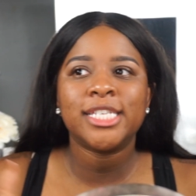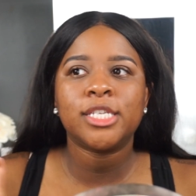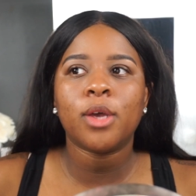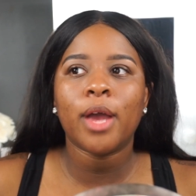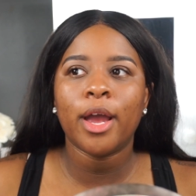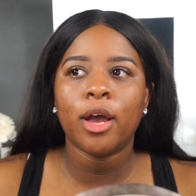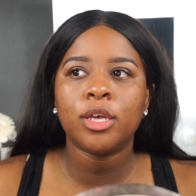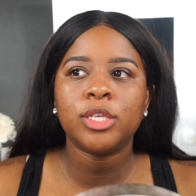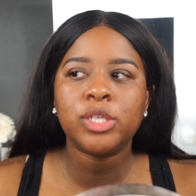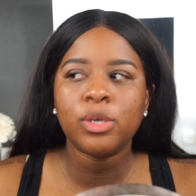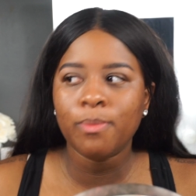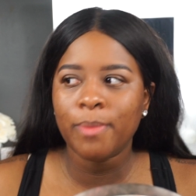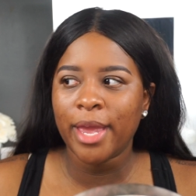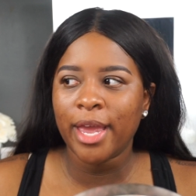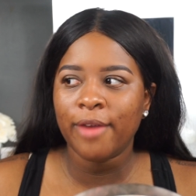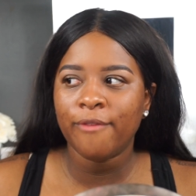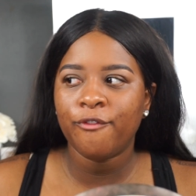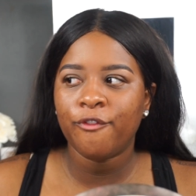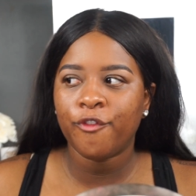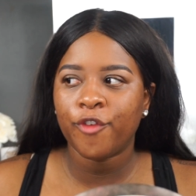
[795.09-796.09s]
so I also may
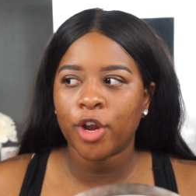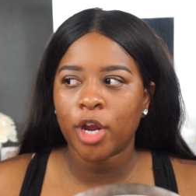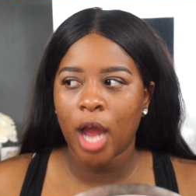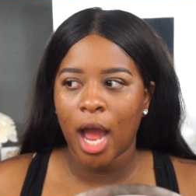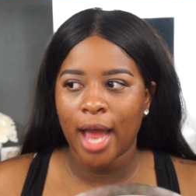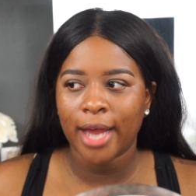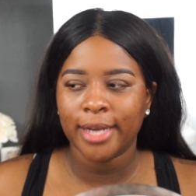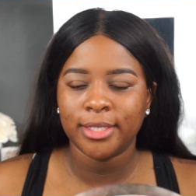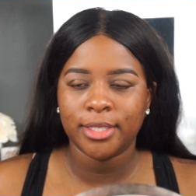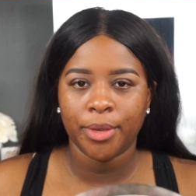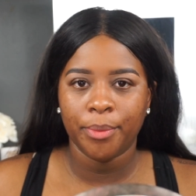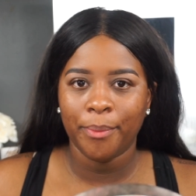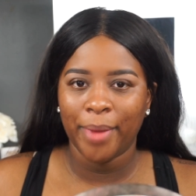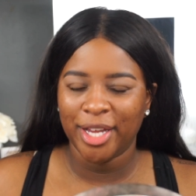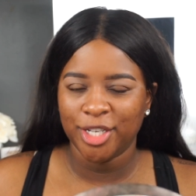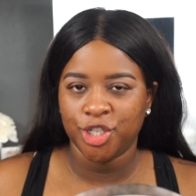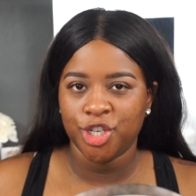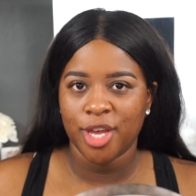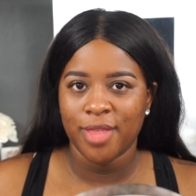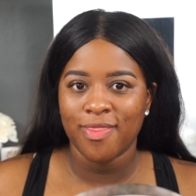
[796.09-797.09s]
have forgotten to
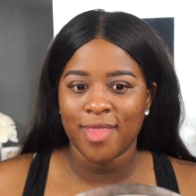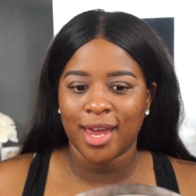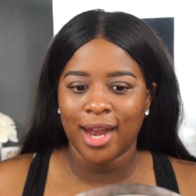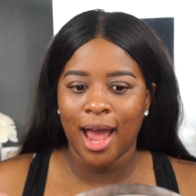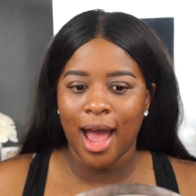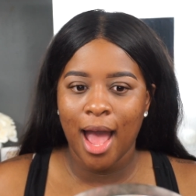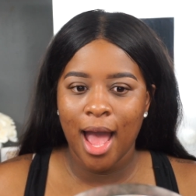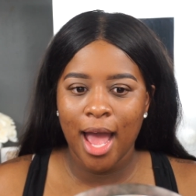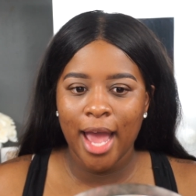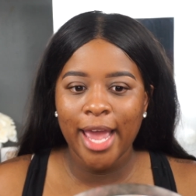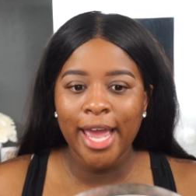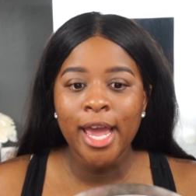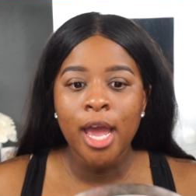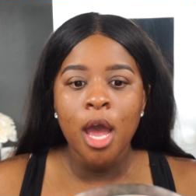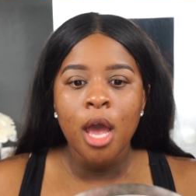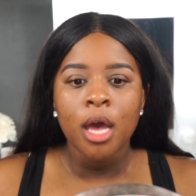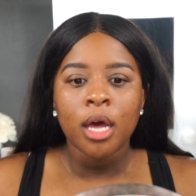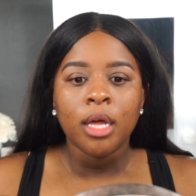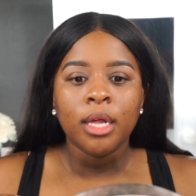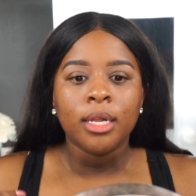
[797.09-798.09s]
mention that I
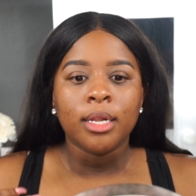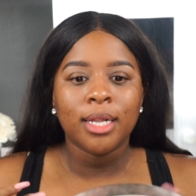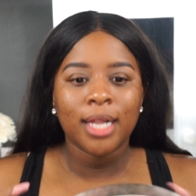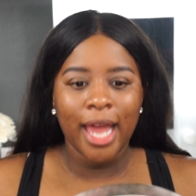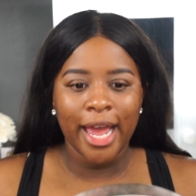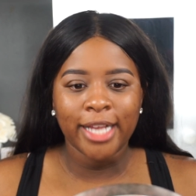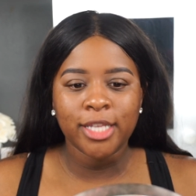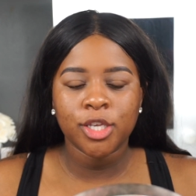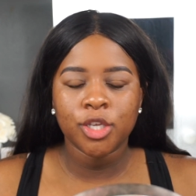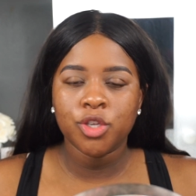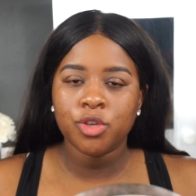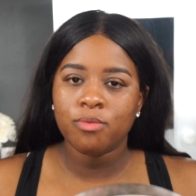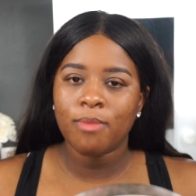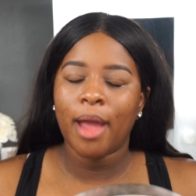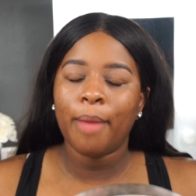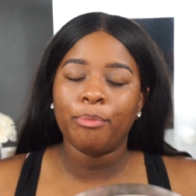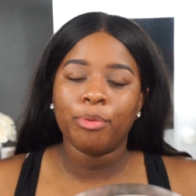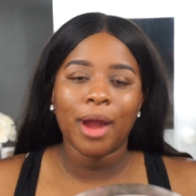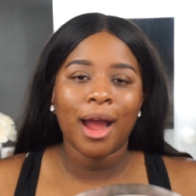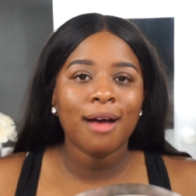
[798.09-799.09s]
like to do
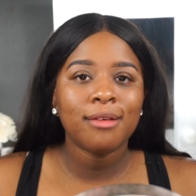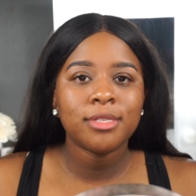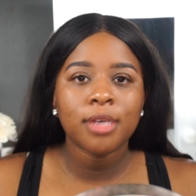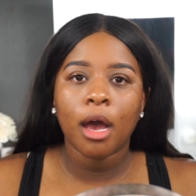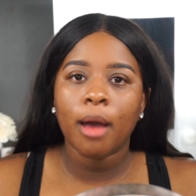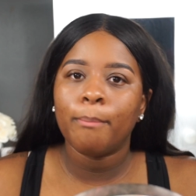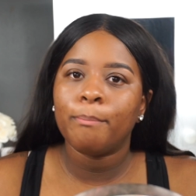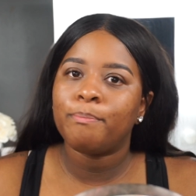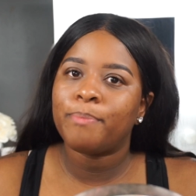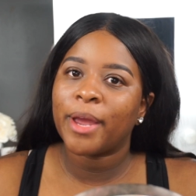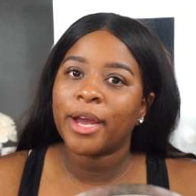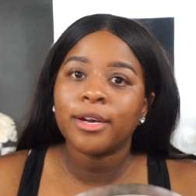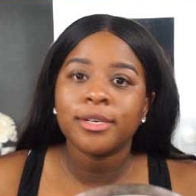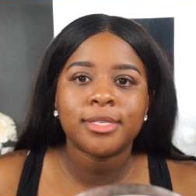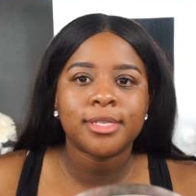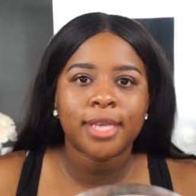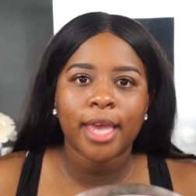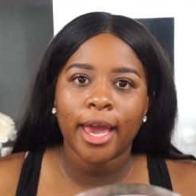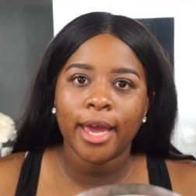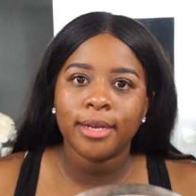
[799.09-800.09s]
my brows on bare
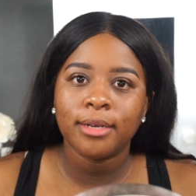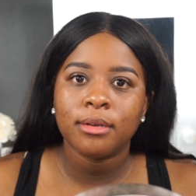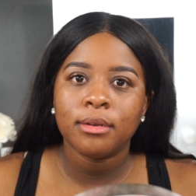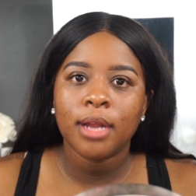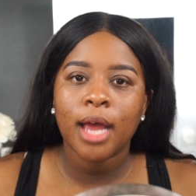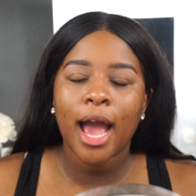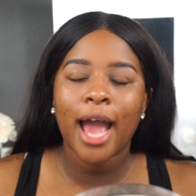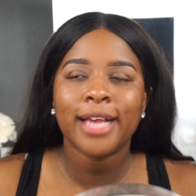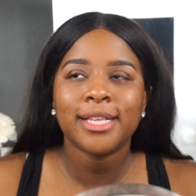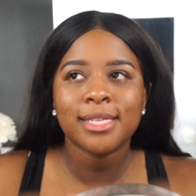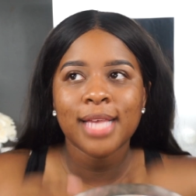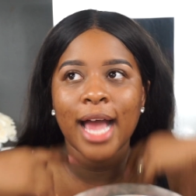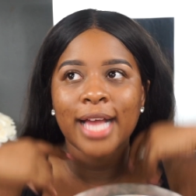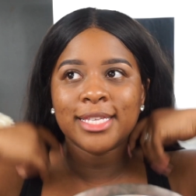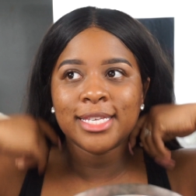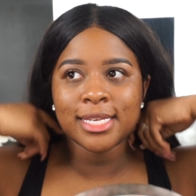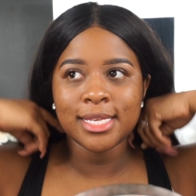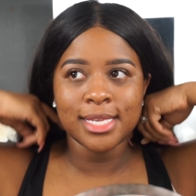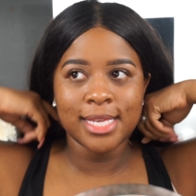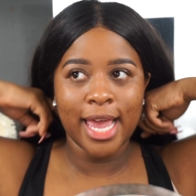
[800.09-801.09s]
skin. I
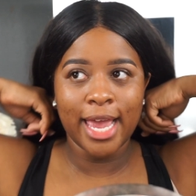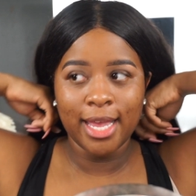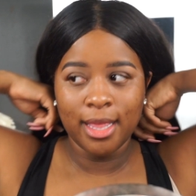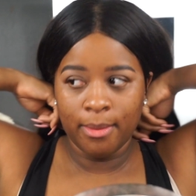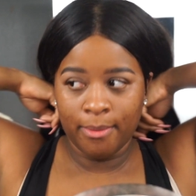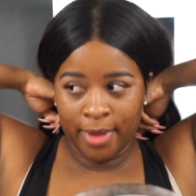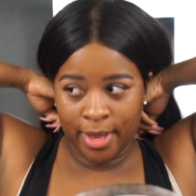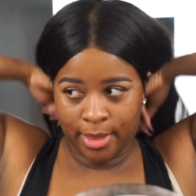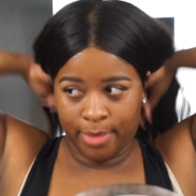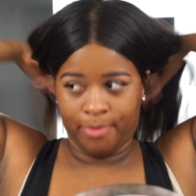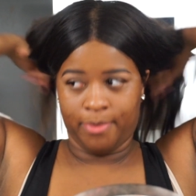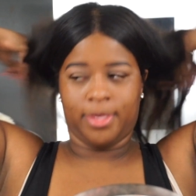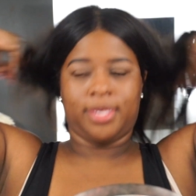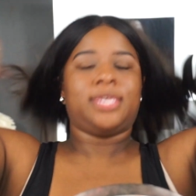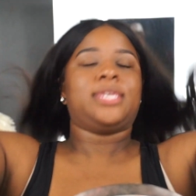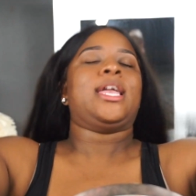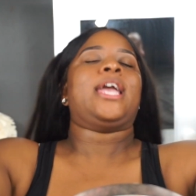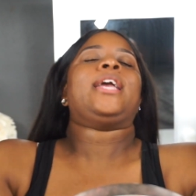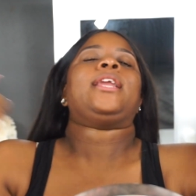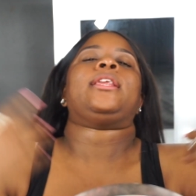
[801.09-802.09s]
did say in
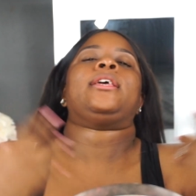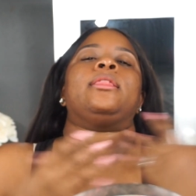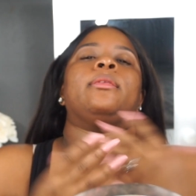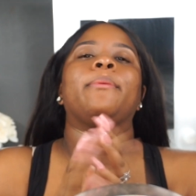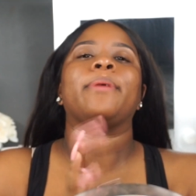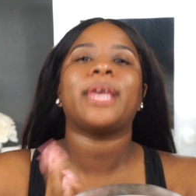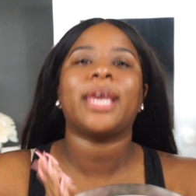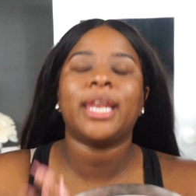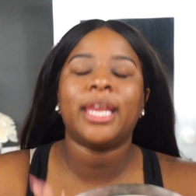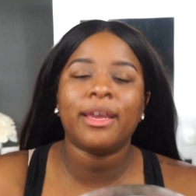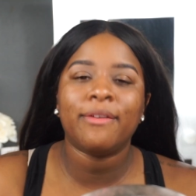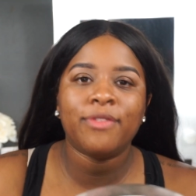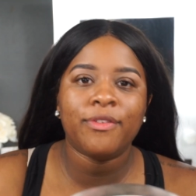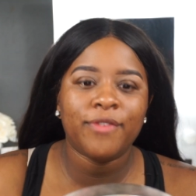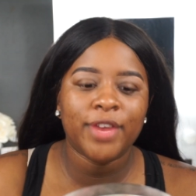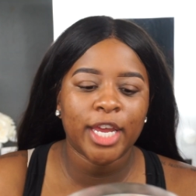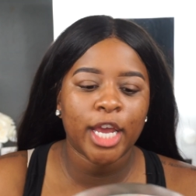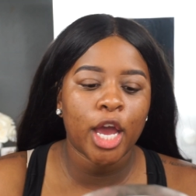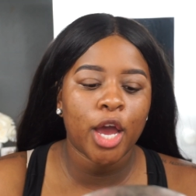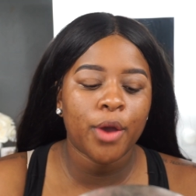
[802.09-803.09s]
the beginning of the
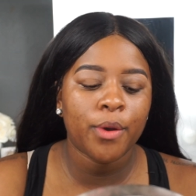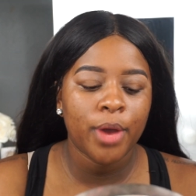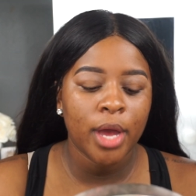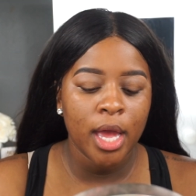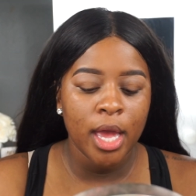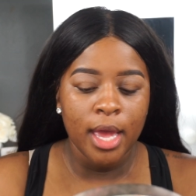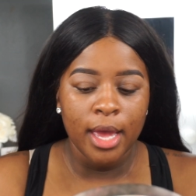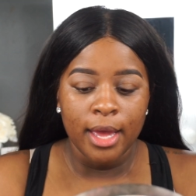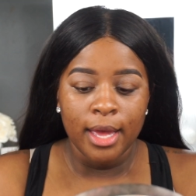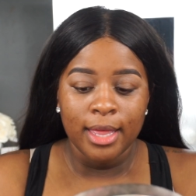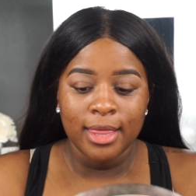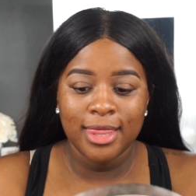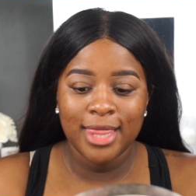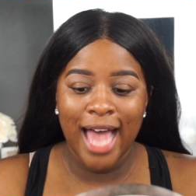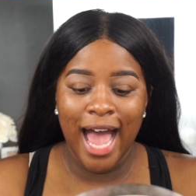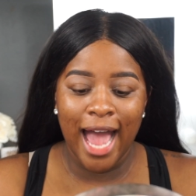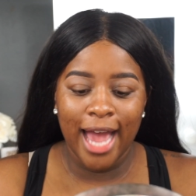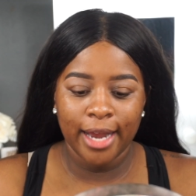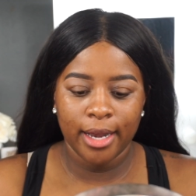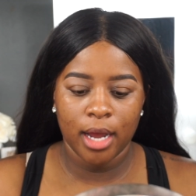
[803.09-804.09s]
video
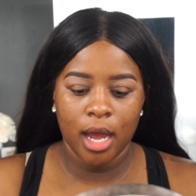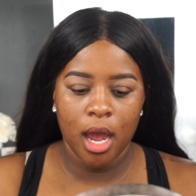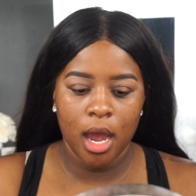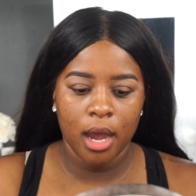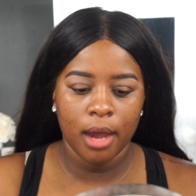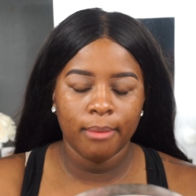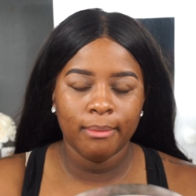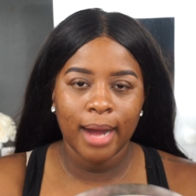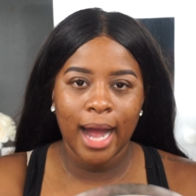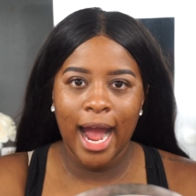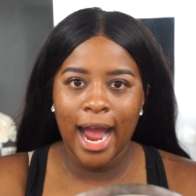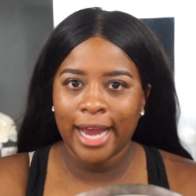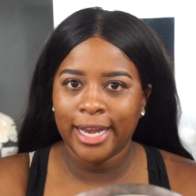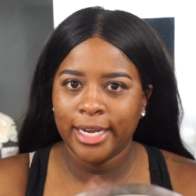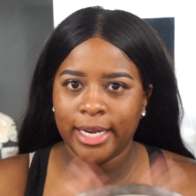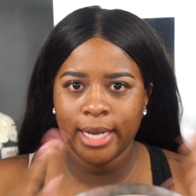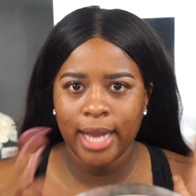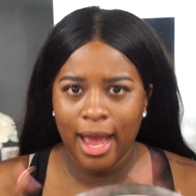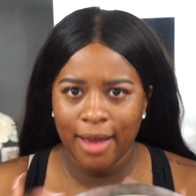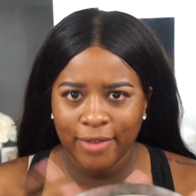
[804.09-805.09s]
that I
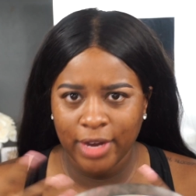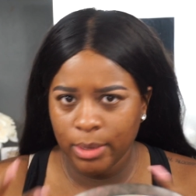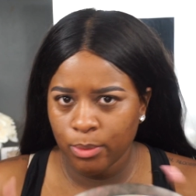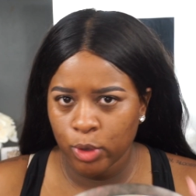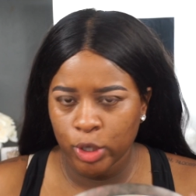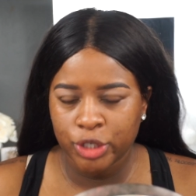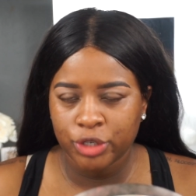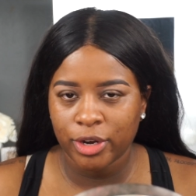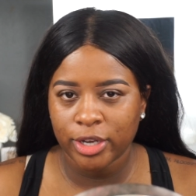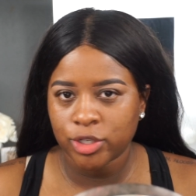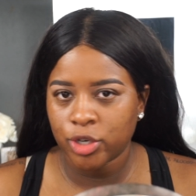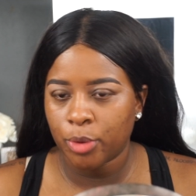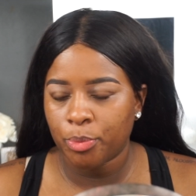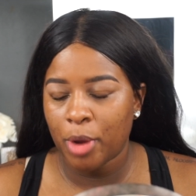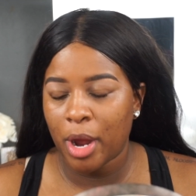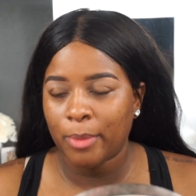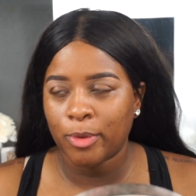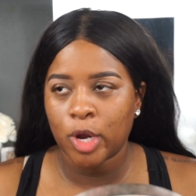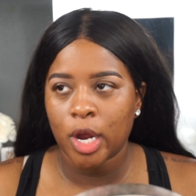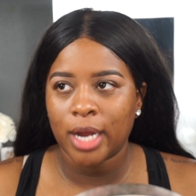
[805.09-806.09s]
didn't have any moisturizer or
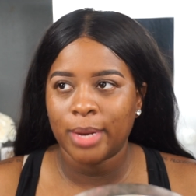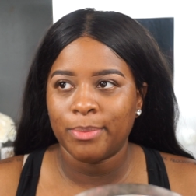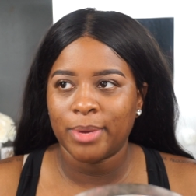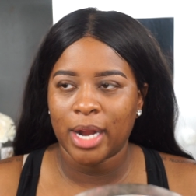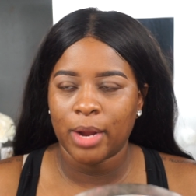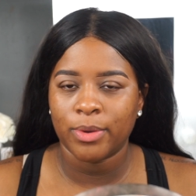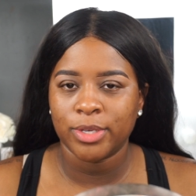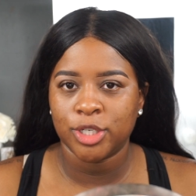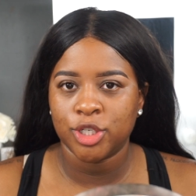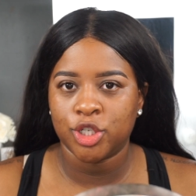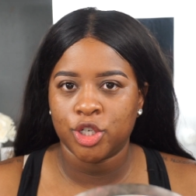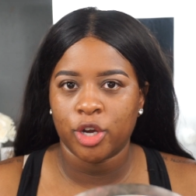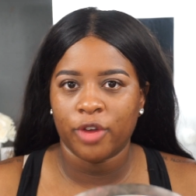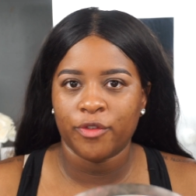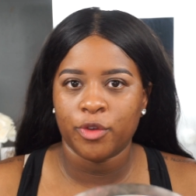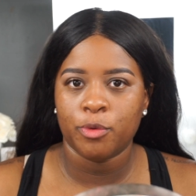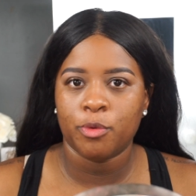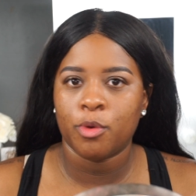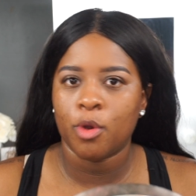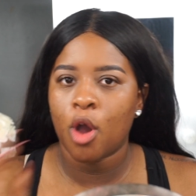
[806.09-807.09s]
primer on, but I wasn't sure
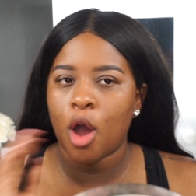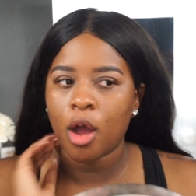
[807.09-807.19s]
if you